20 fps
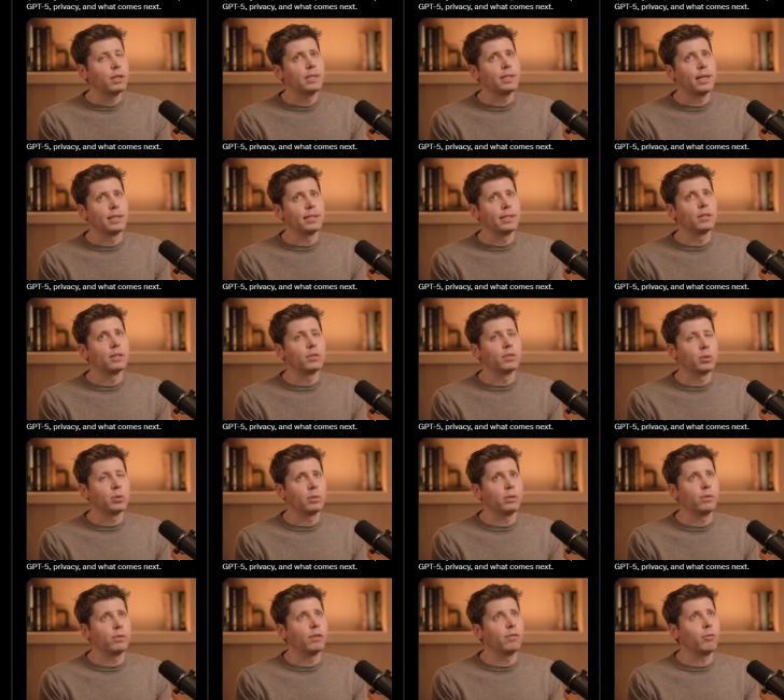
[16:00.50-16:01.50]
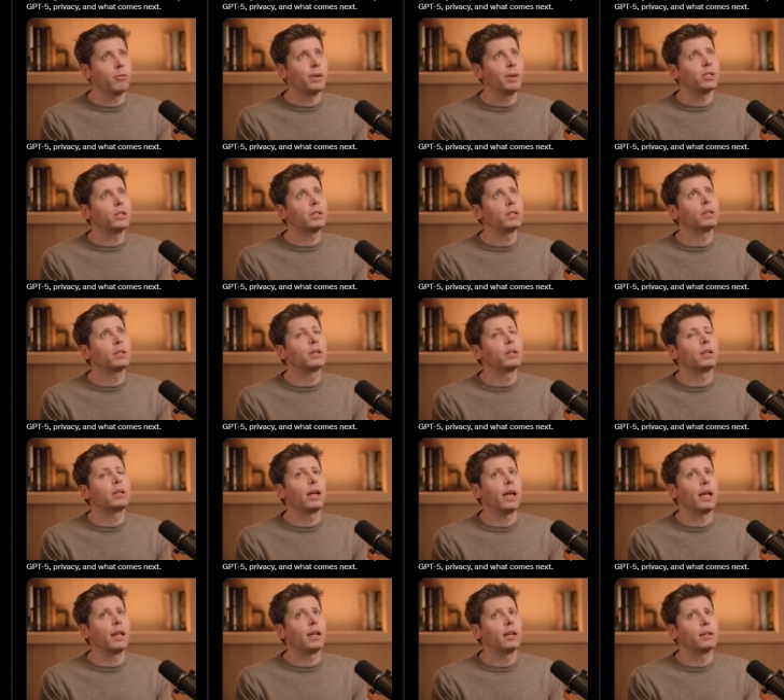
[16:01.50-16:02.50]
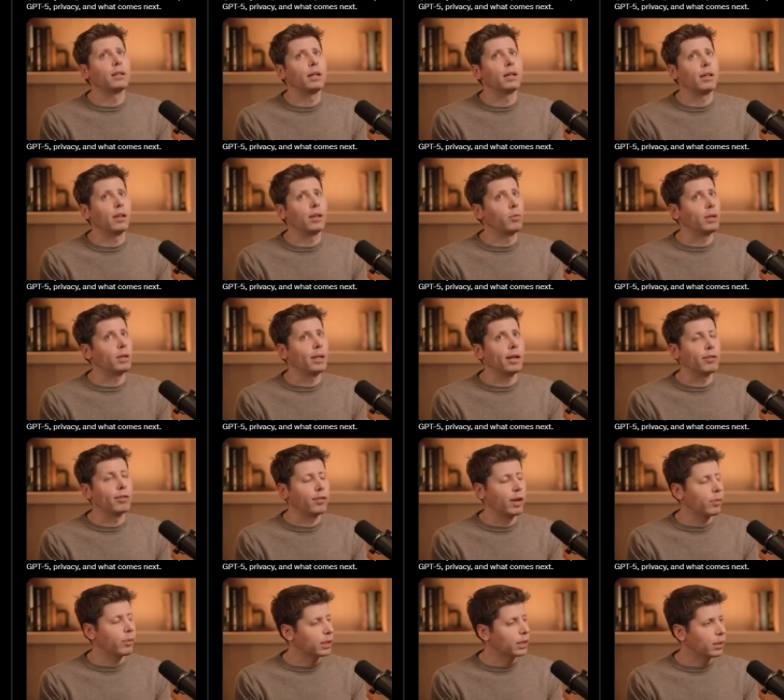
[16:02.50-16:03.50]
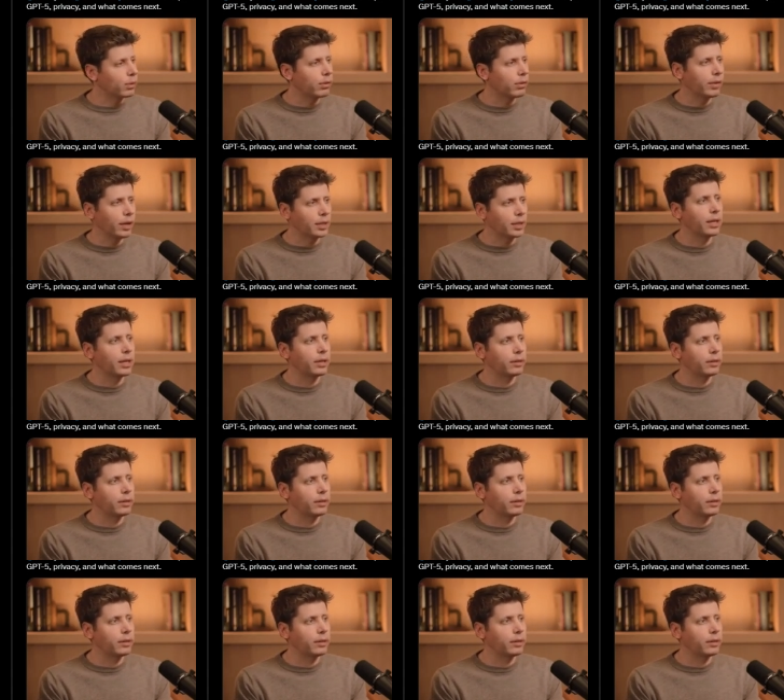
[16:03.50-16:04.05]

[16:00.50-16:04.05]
sensitive source of information. And I think we need a framework that reflects